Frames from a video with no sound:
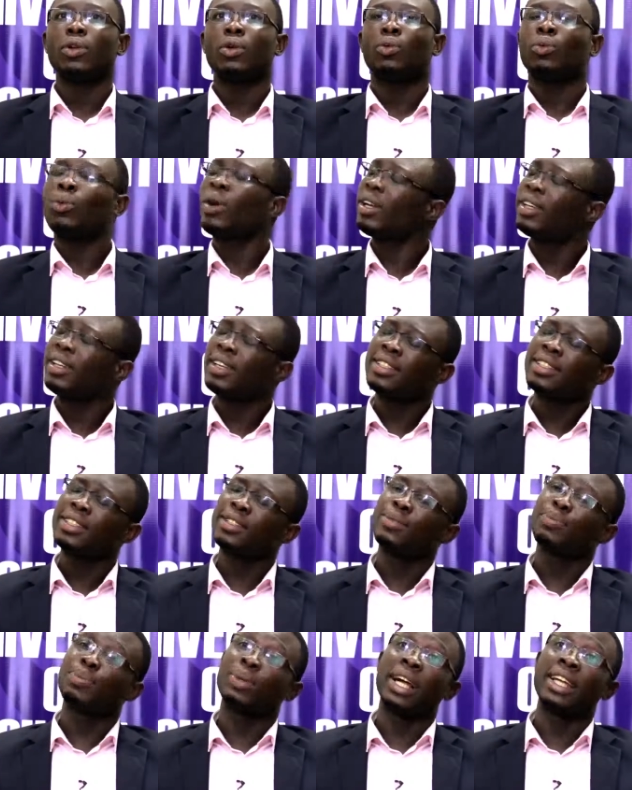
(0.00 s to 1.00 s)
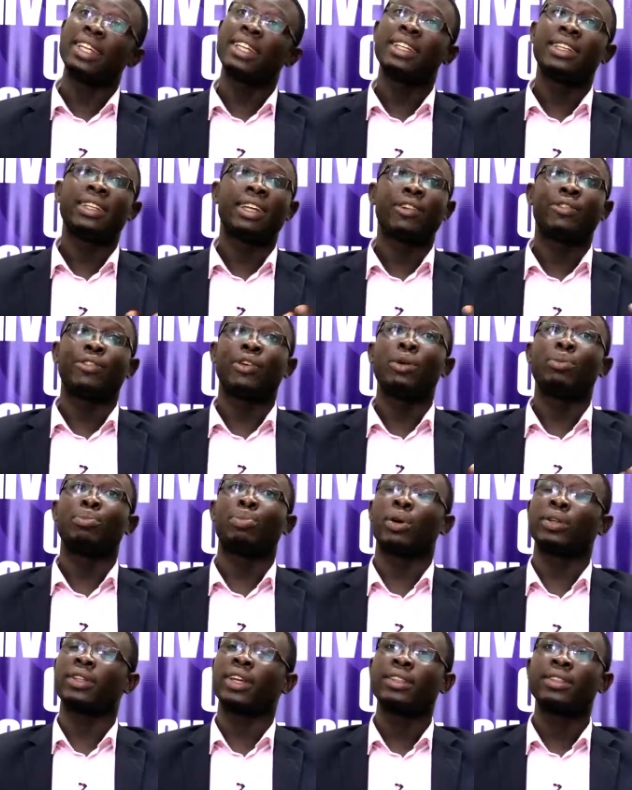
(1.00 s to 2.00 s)
What is planning therefore
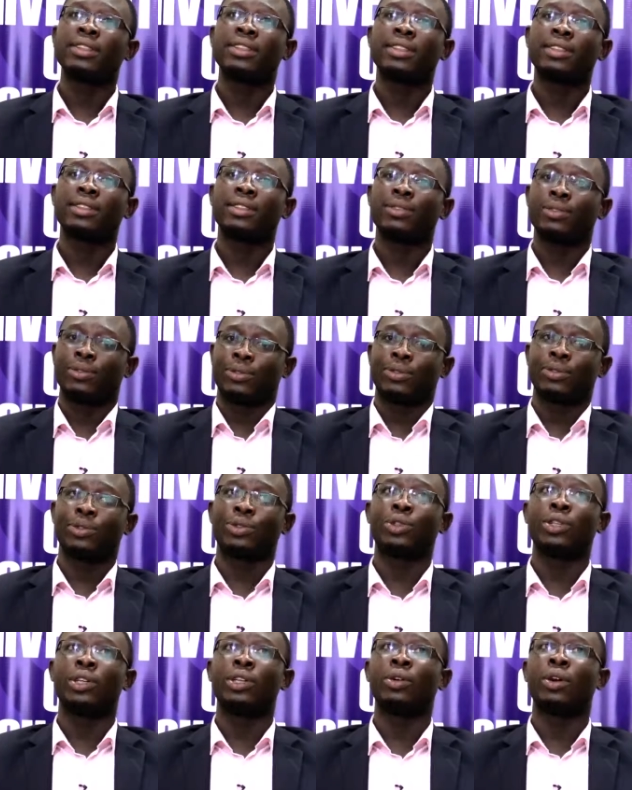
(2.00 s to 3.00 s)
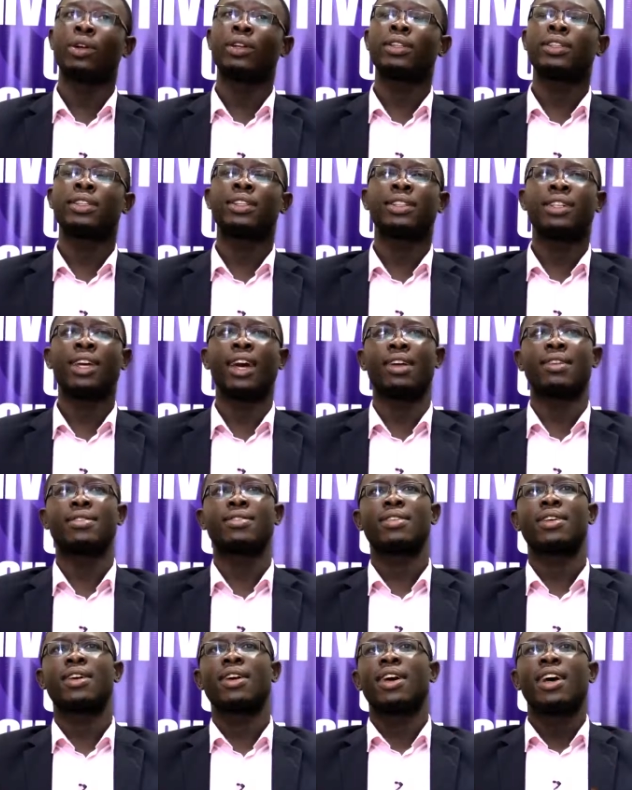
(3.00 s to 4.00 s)
important in auditing?
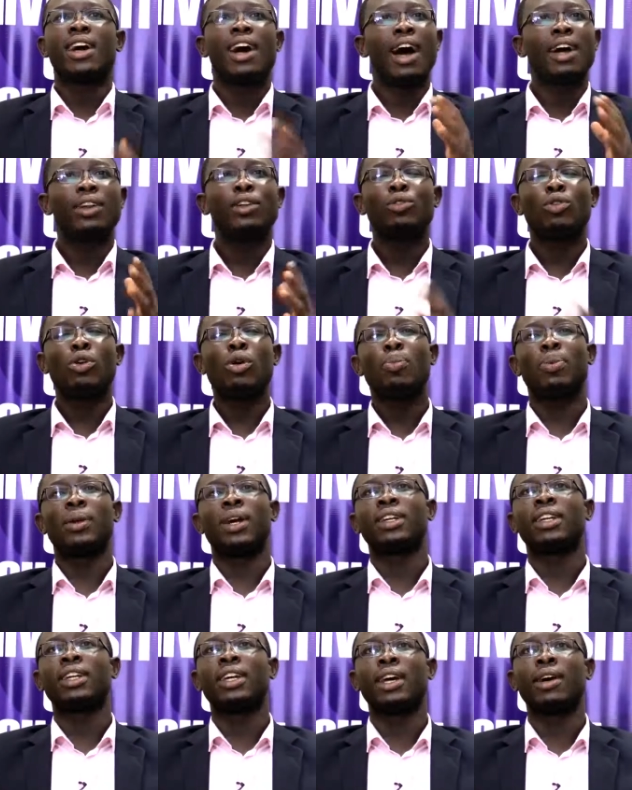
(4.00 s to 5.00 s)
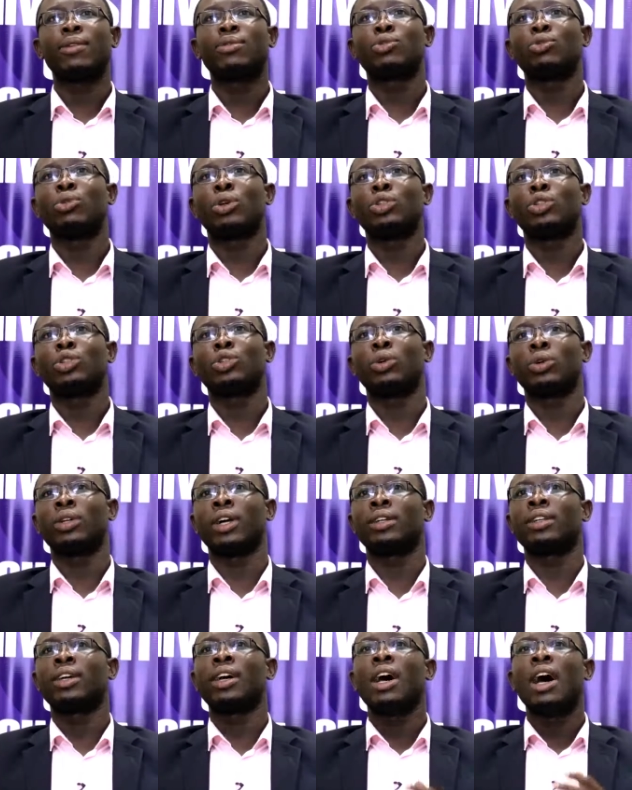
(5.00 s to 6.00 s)
Yes. Adequate planning helps to ensure
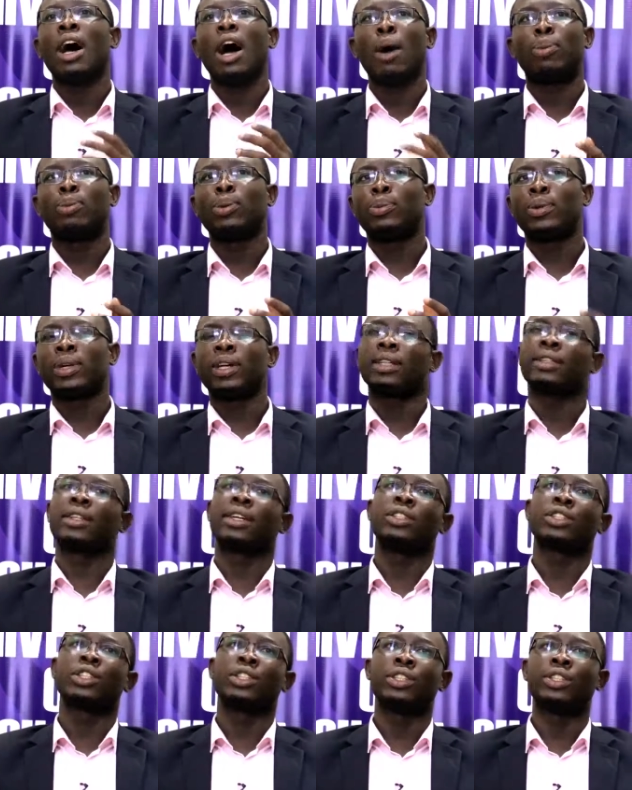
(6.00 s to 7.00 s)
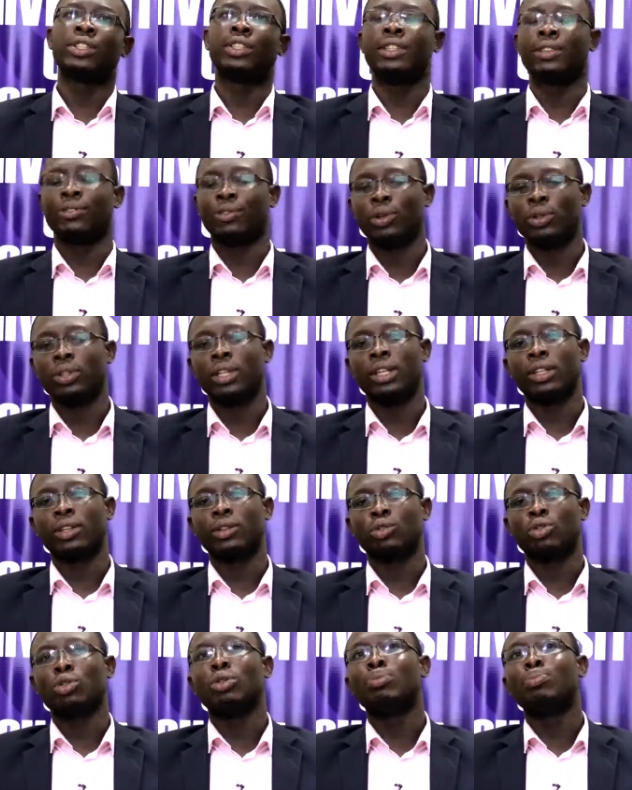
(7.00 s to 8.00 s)
that appropriate attention is devoted
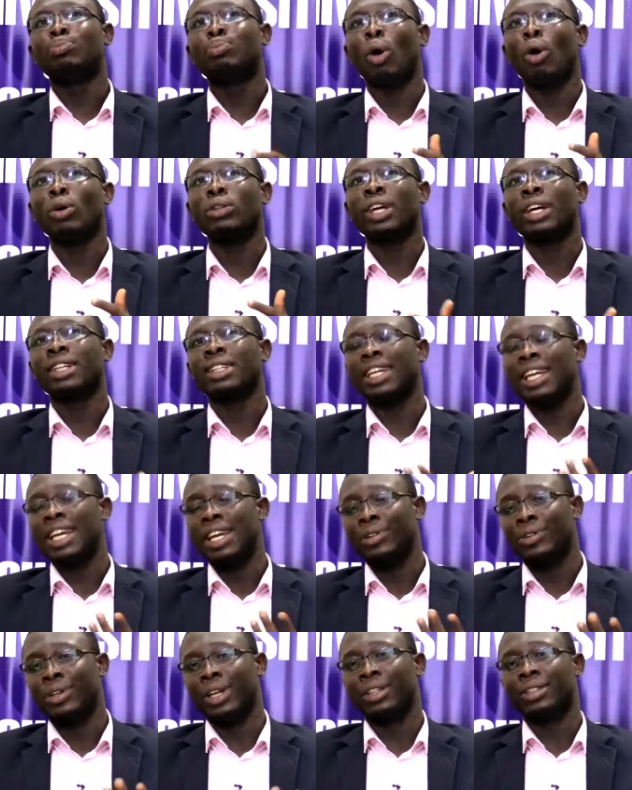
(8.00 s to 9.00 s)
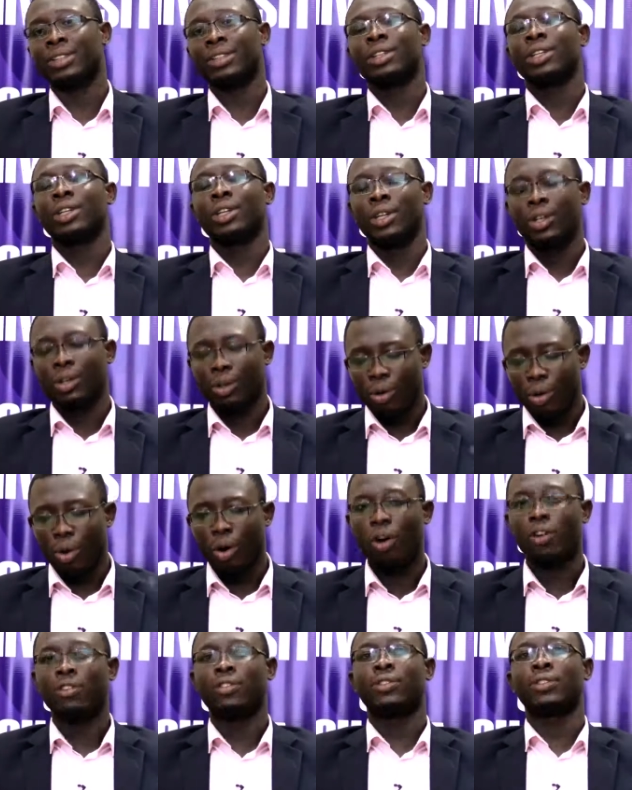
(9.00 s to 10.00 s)
to important areas
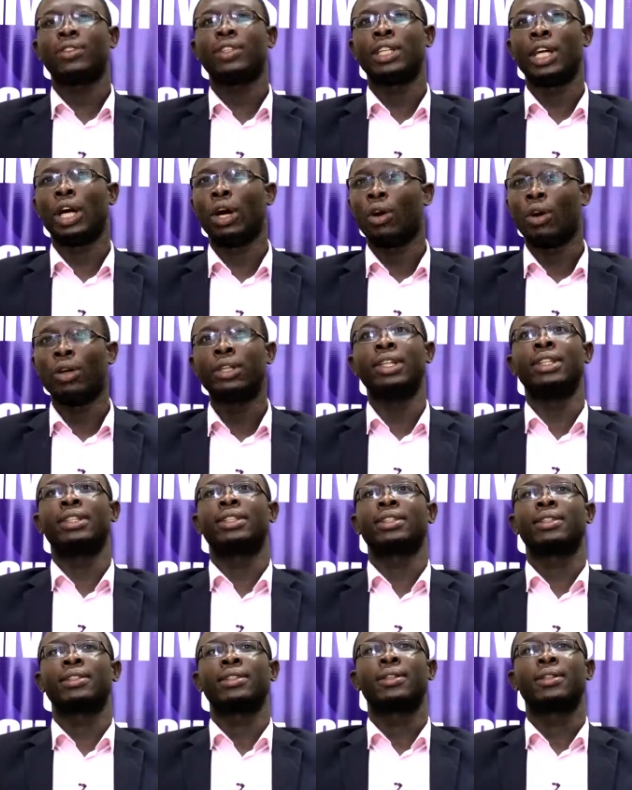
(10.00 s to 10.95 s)
of the audit.